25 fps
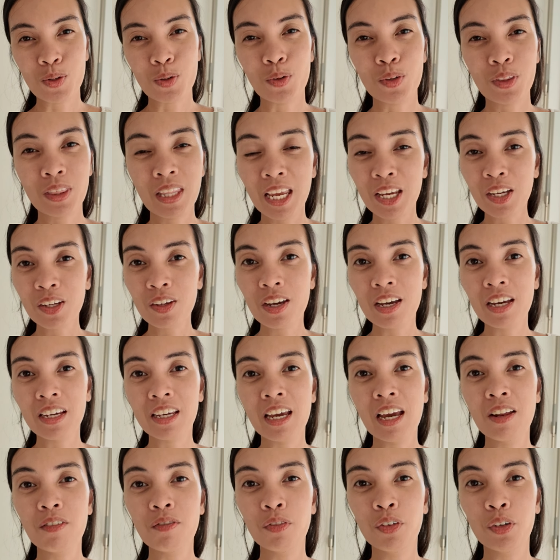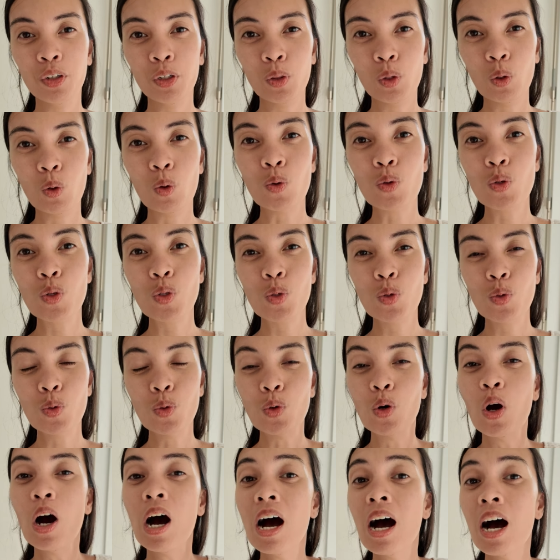So thank you again for those
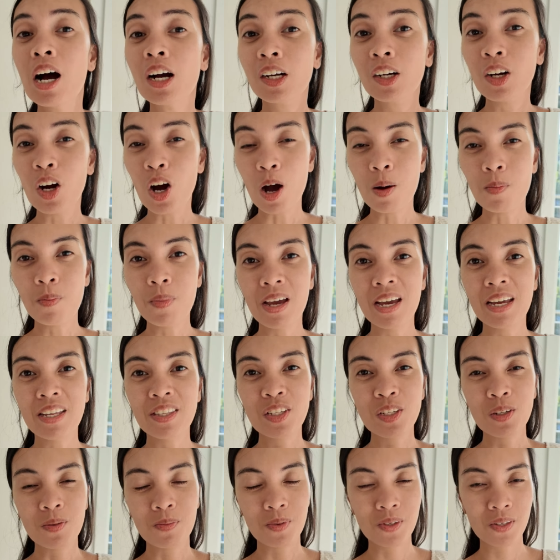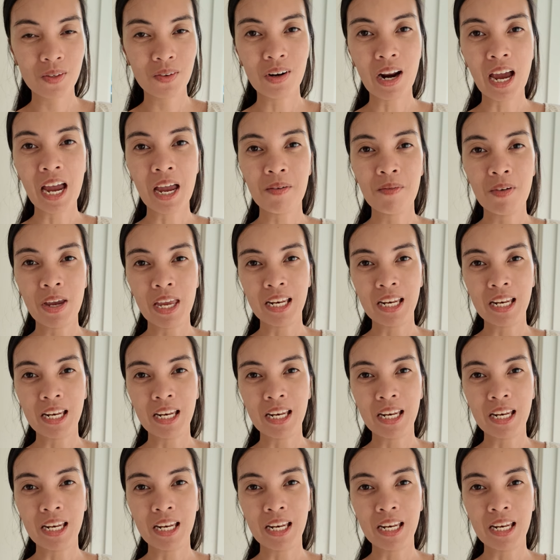who comment, subscribe,